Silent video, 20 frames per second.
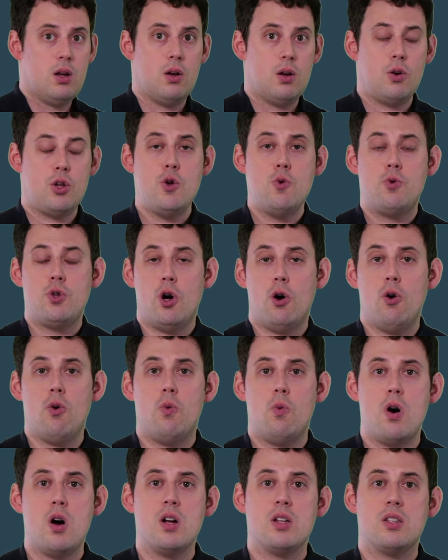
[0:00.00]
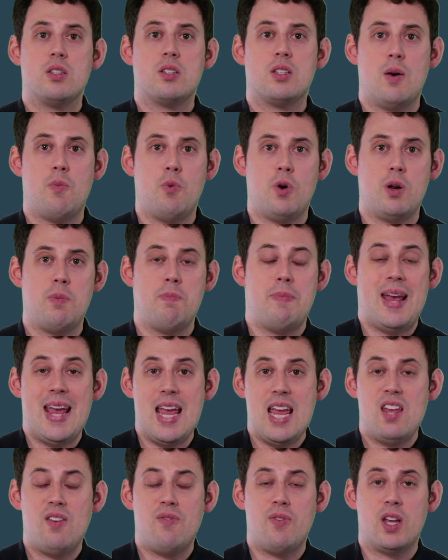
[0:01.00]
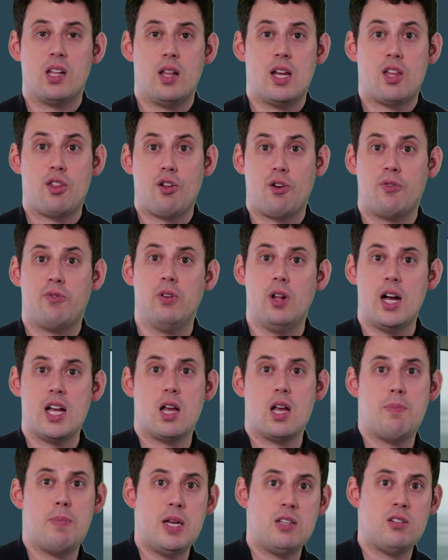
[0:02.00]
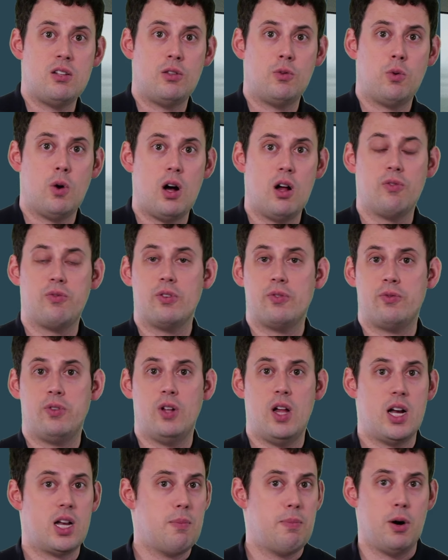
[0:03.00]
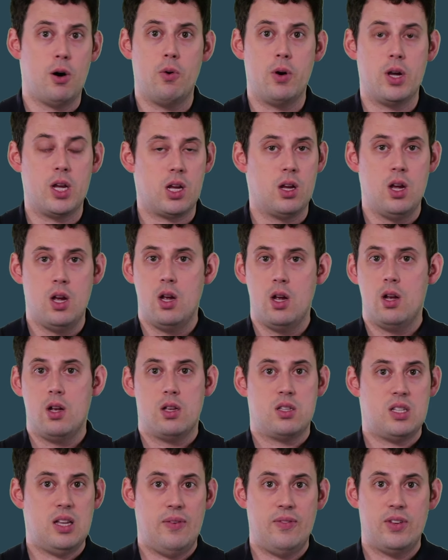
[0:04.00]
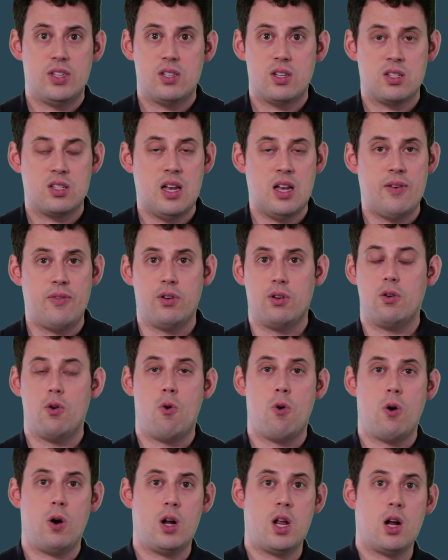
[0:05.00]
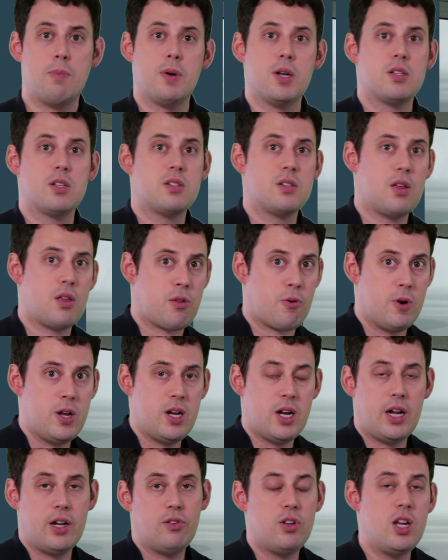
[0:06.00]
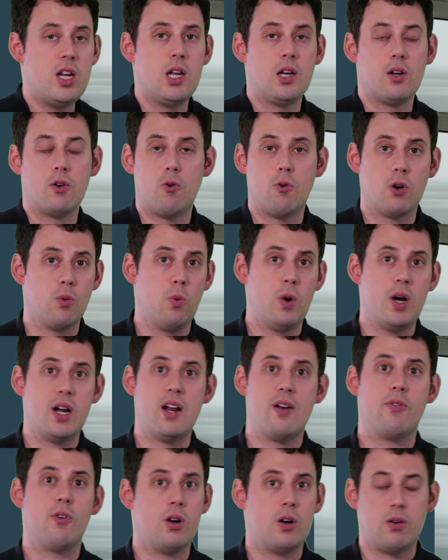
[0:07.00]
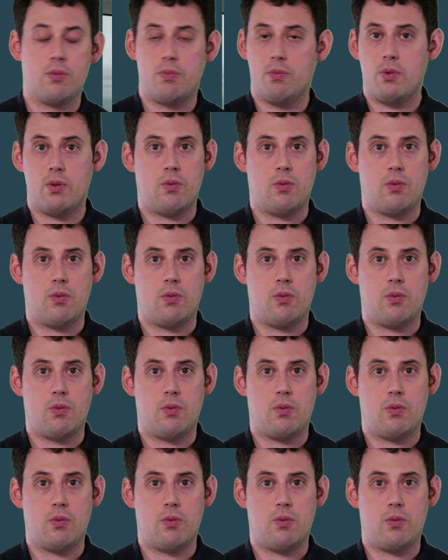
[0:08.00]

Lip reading: You don't want someone behaving like they're flying a PC-12, flying a Boeing 767 or an Airbus 319 or whatever